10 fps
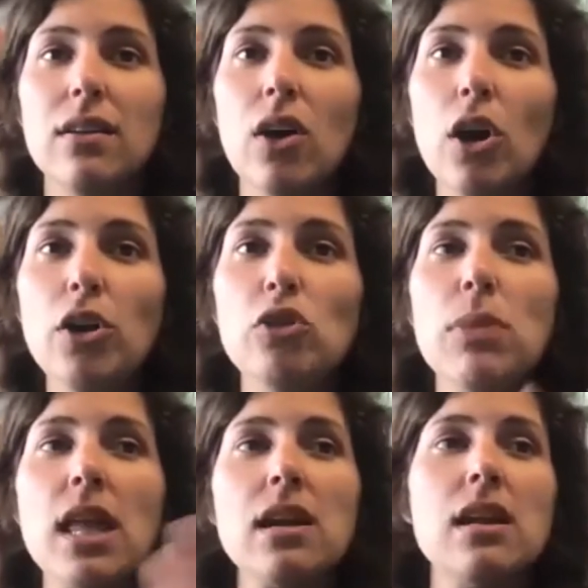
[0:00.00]
our
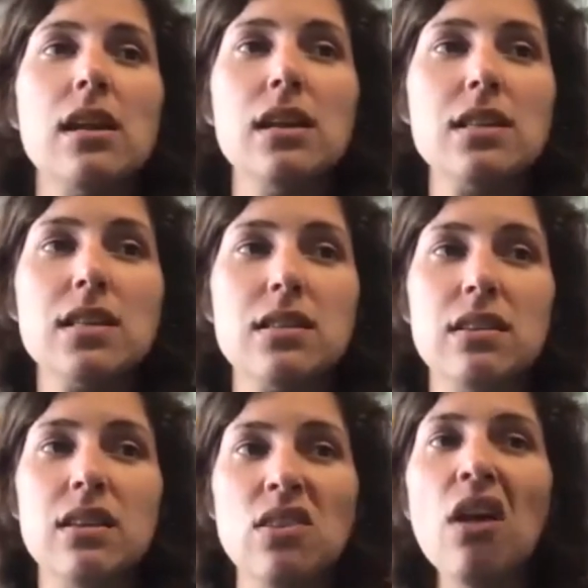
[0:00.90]
humanity is,
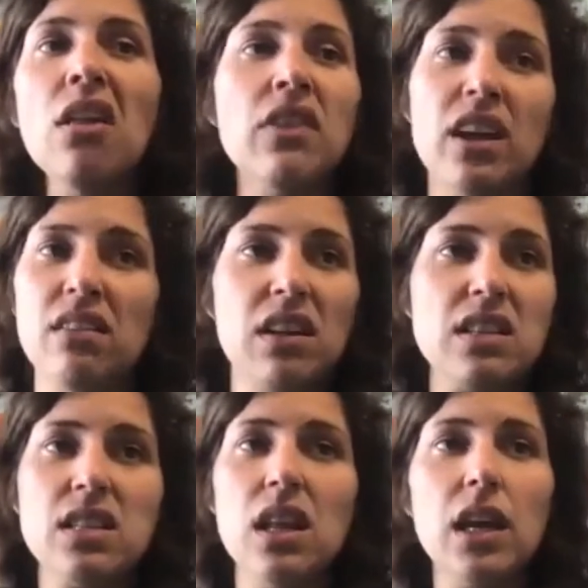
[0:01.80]
is all of it.
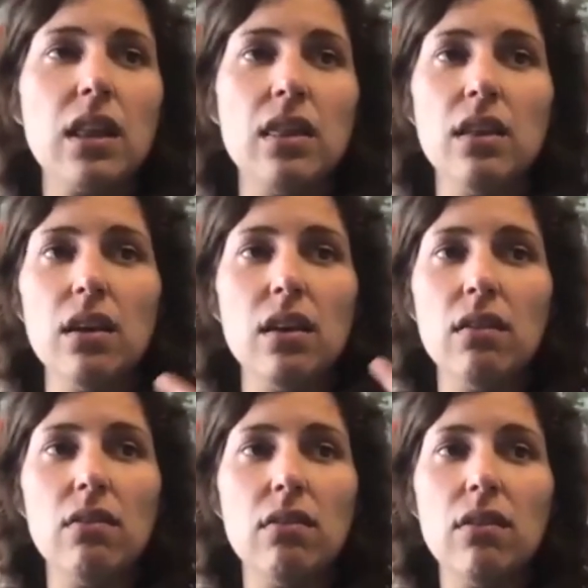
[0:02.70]
It's like the,
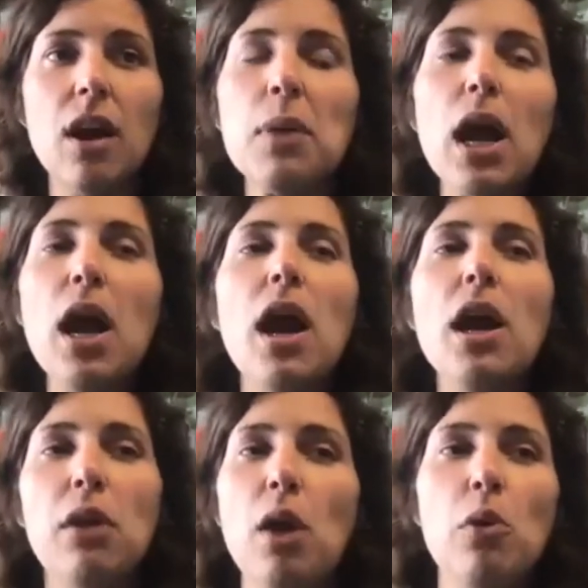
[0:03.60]
I mean,
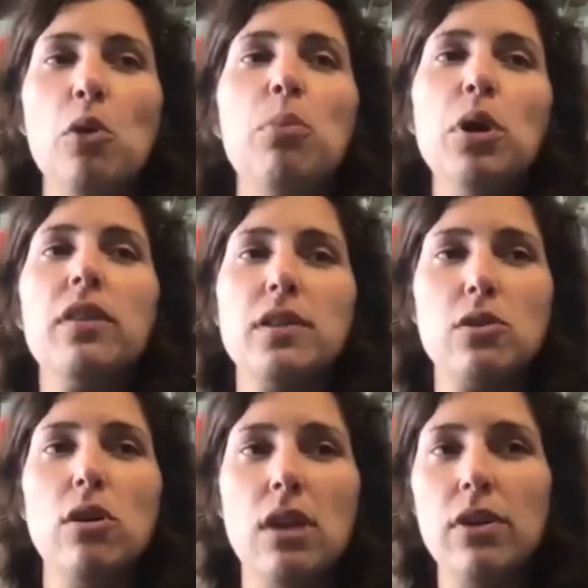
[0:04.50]
I, I, I wrote a book that's
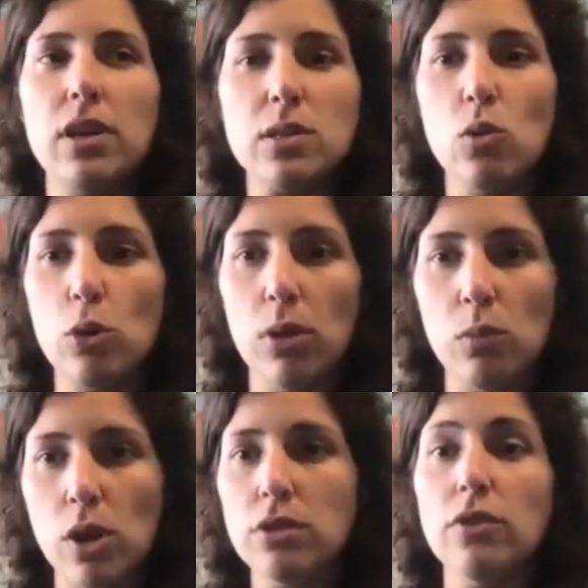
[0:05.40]
called Everything is Horrible and
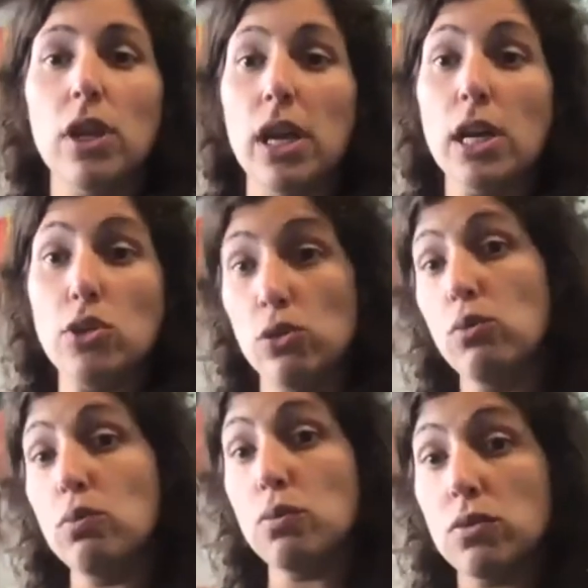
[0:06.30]
Wonderful. And I
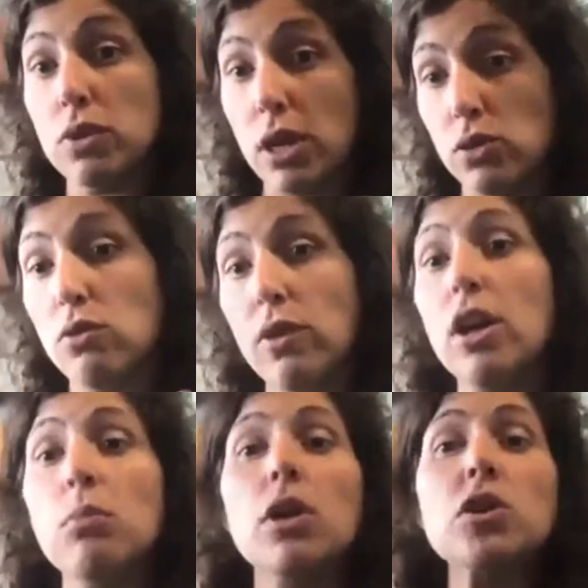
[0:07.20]
do I do
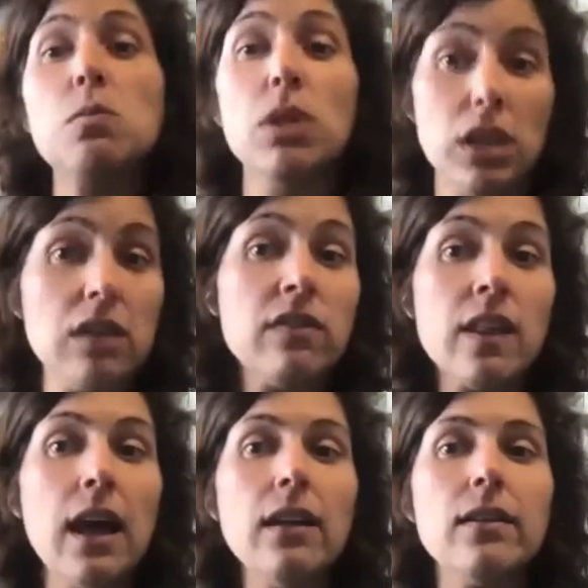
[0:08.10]
very much believe
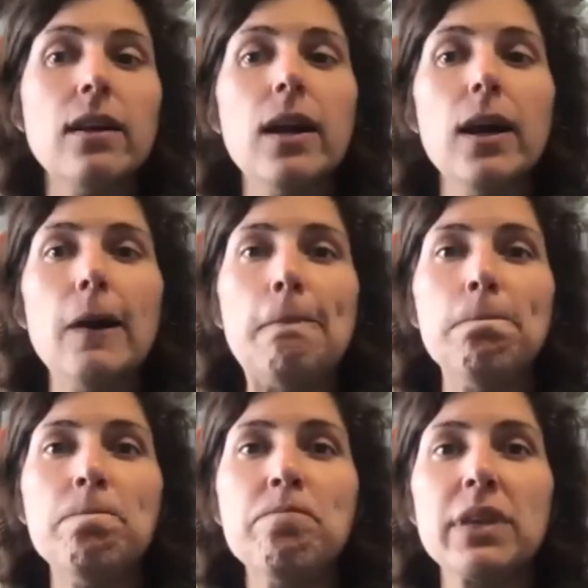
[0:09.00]
that.
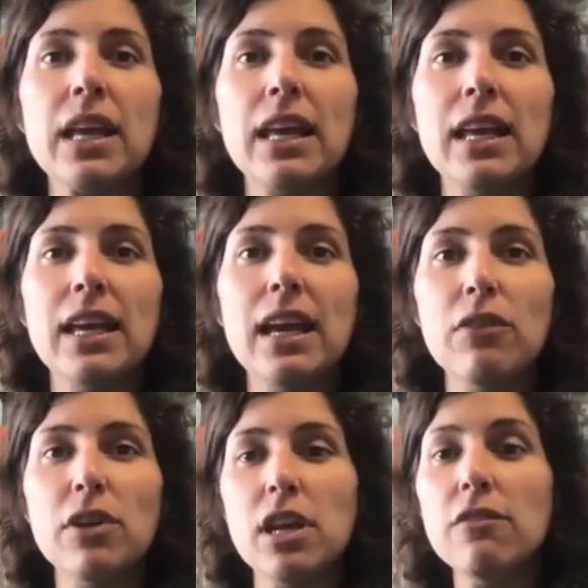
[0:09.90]
Um,
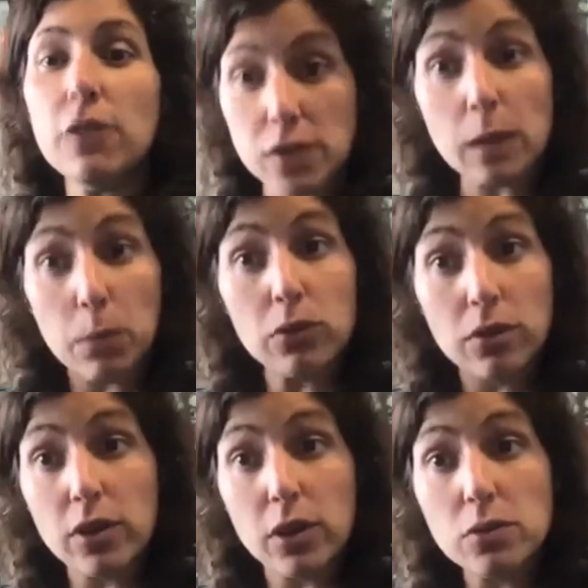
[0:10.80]
every day feels like both
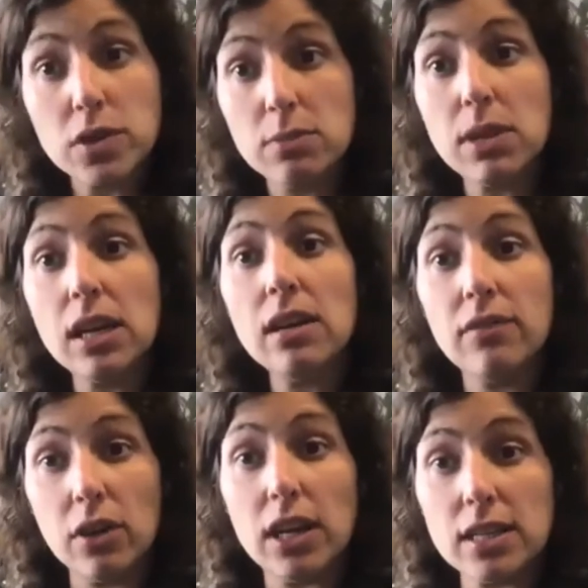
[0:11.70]
of those to me
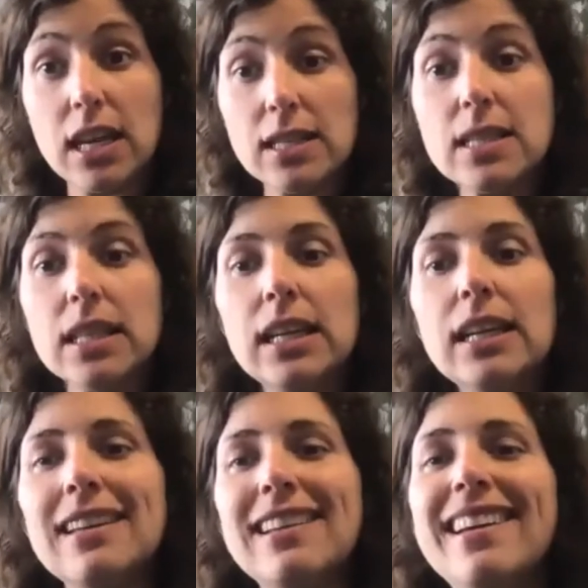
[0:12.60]
very
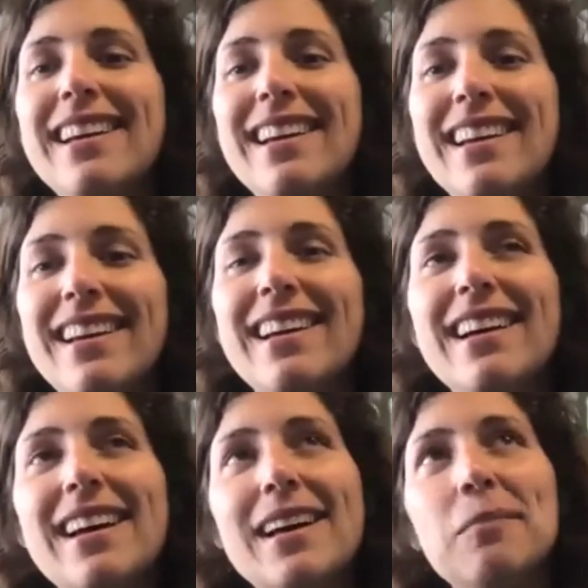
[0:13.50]
intensely. Yes.
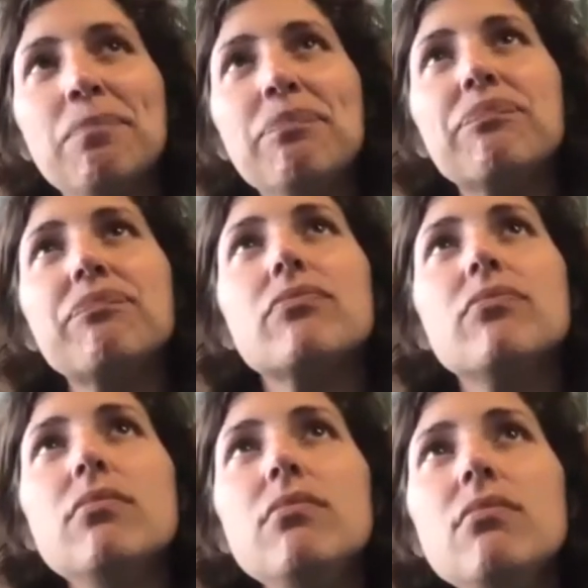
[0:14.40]
Um,
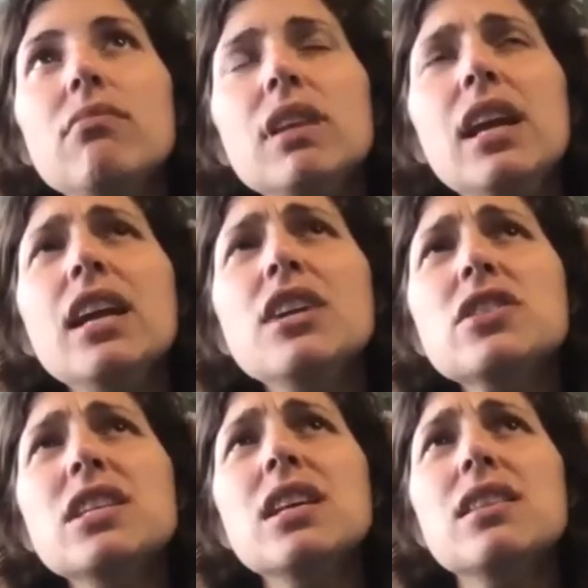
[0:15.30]
and I just
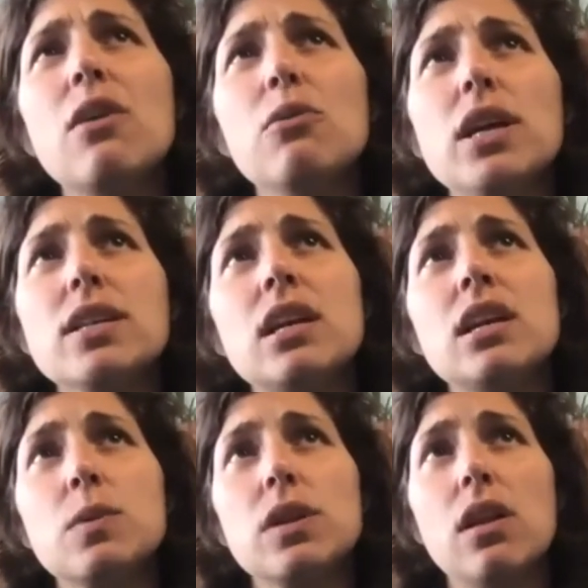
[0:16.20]
think that that
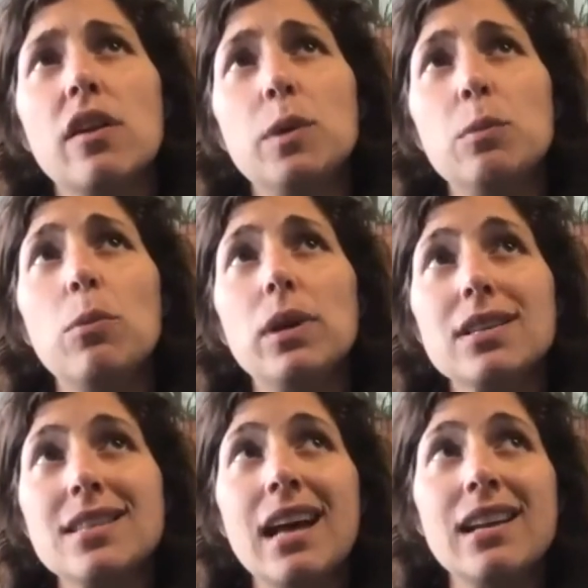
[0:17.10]
resonates with a lot of people
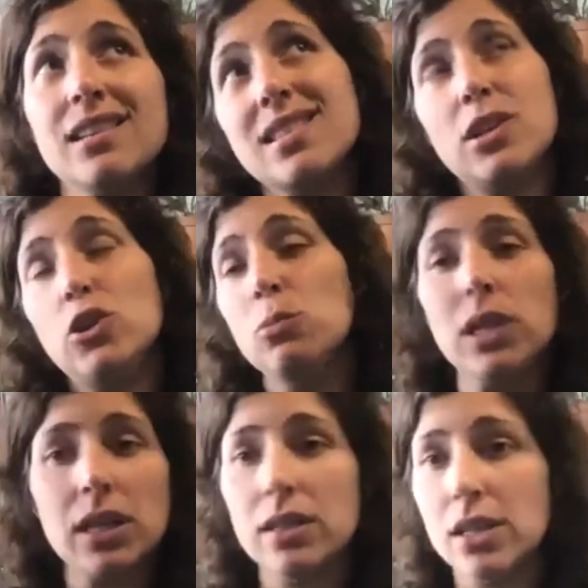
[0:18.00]
because that is the
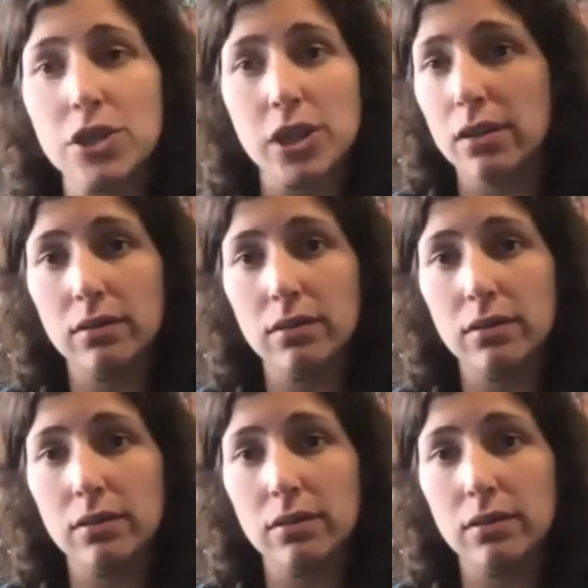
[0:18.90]
human condition.